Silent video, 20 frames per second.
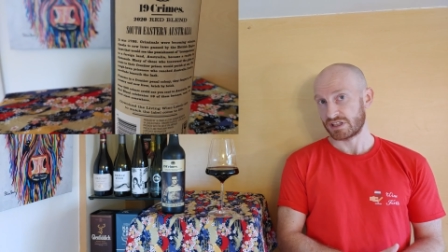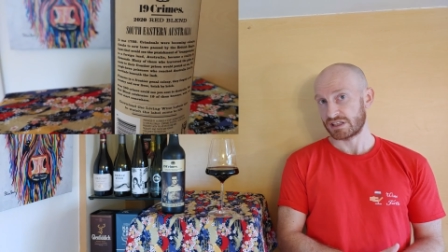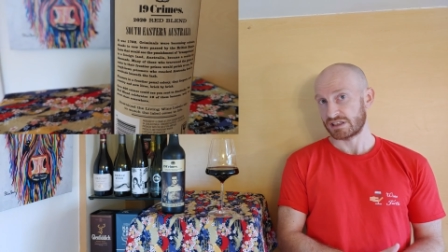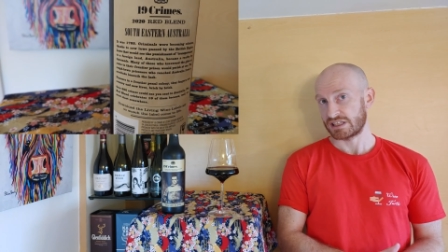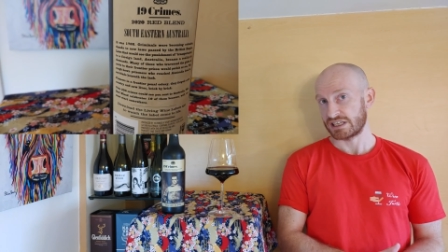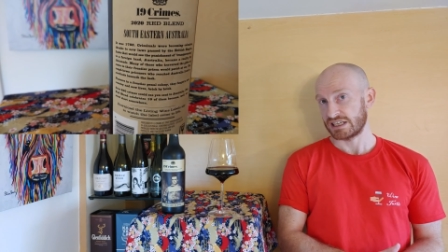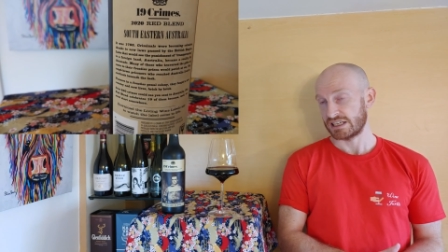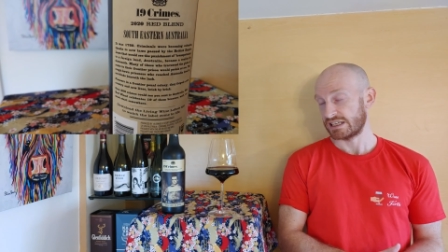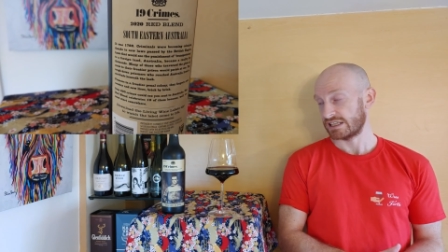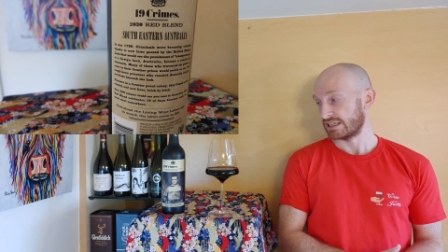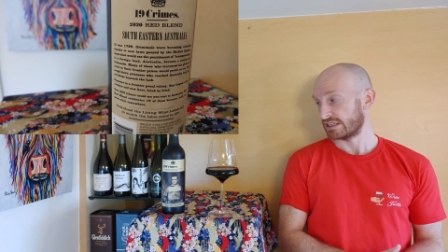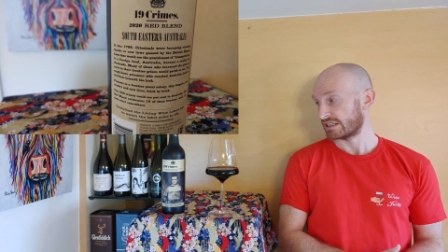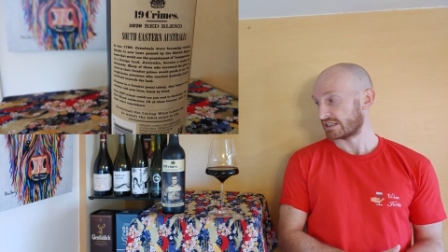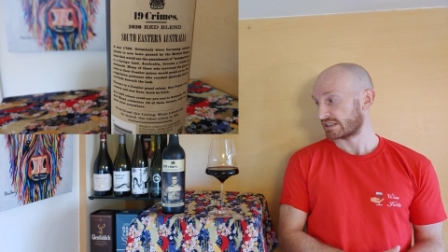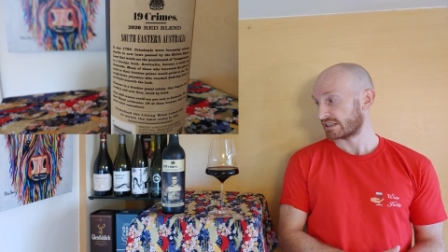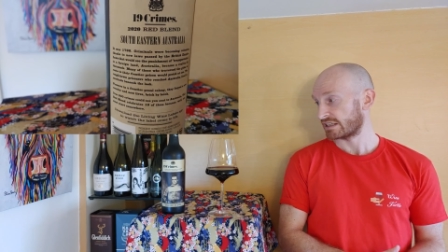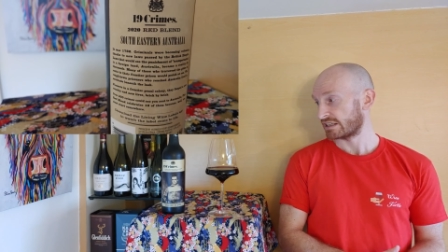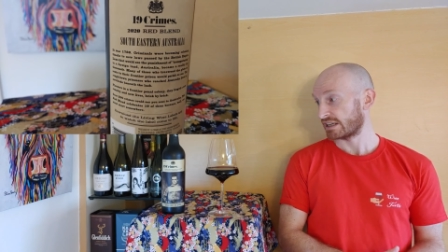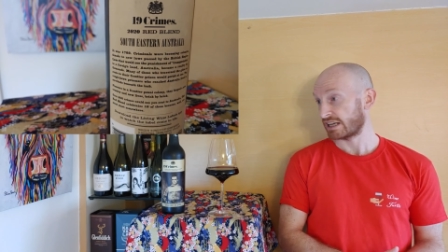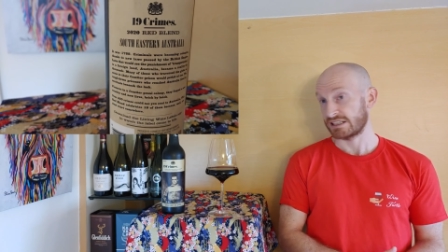
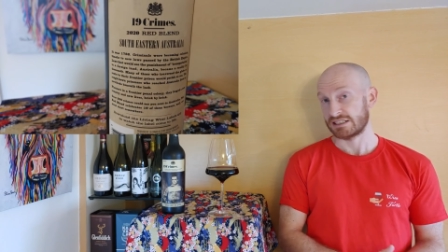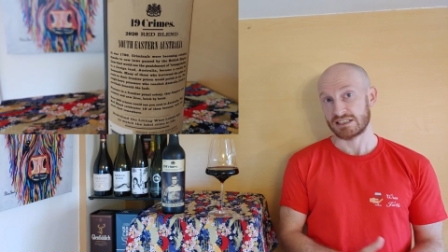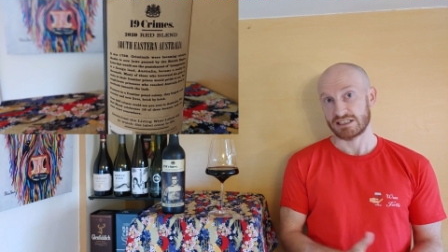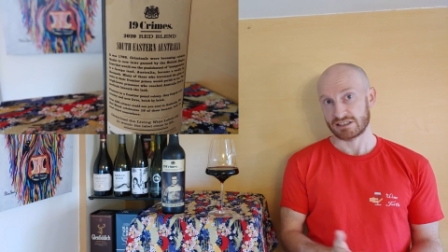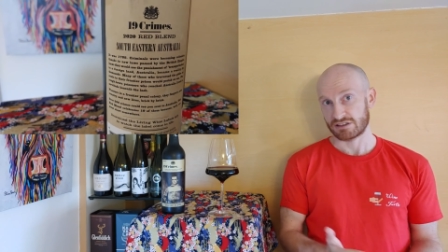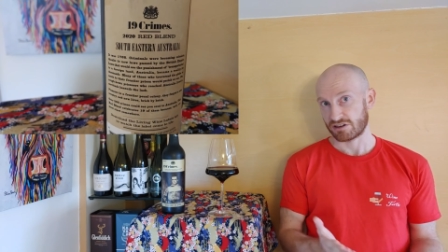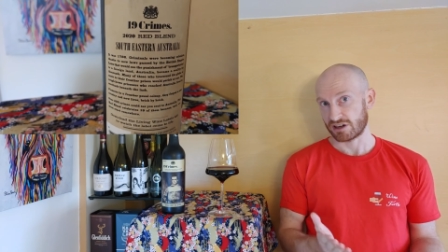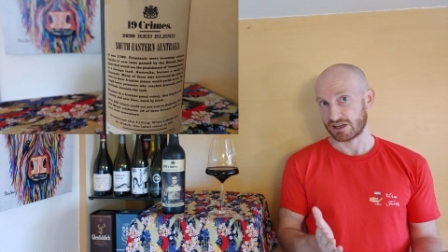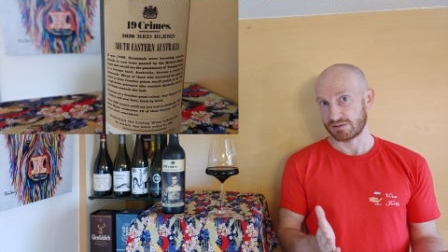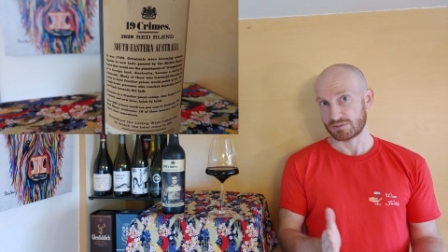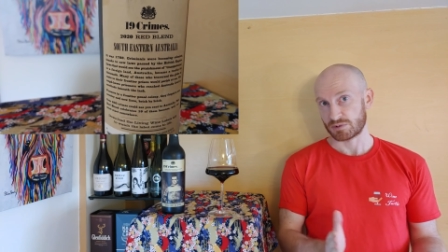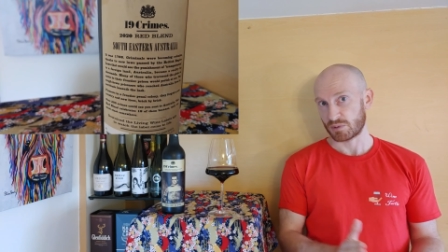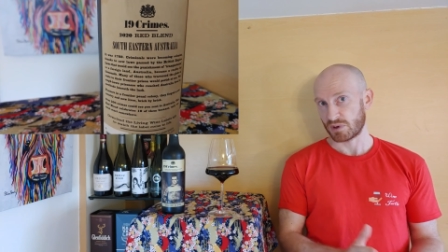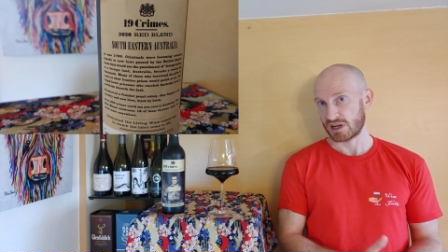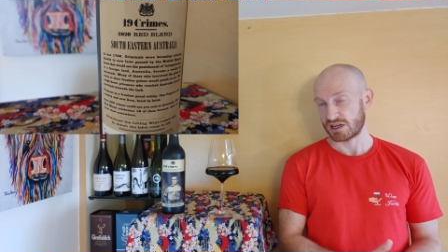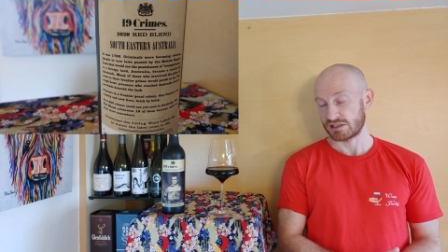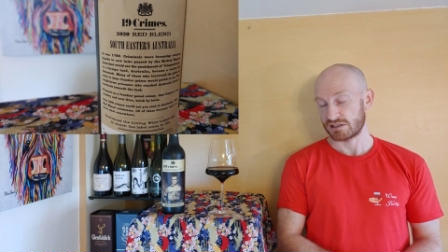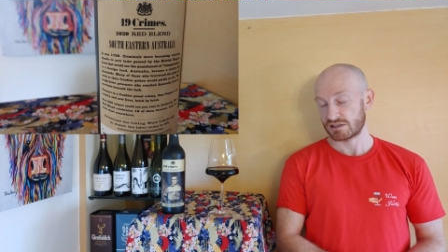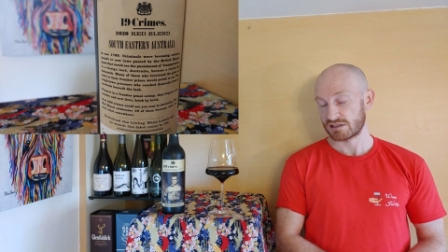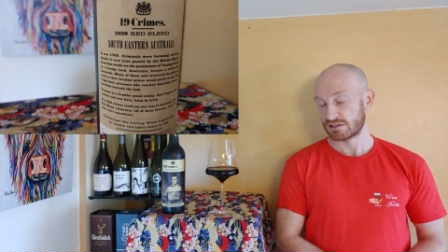these 19 Crimes
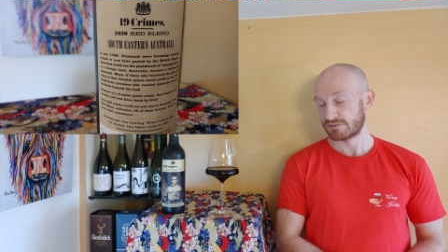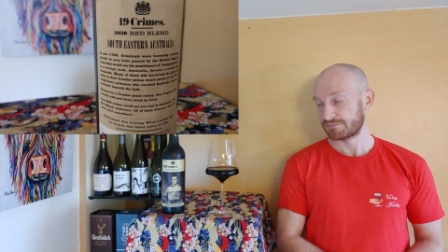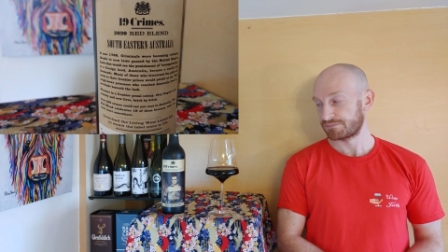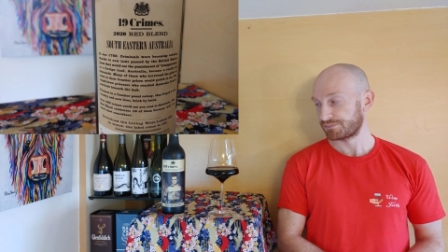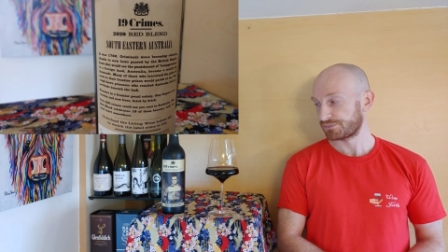wines,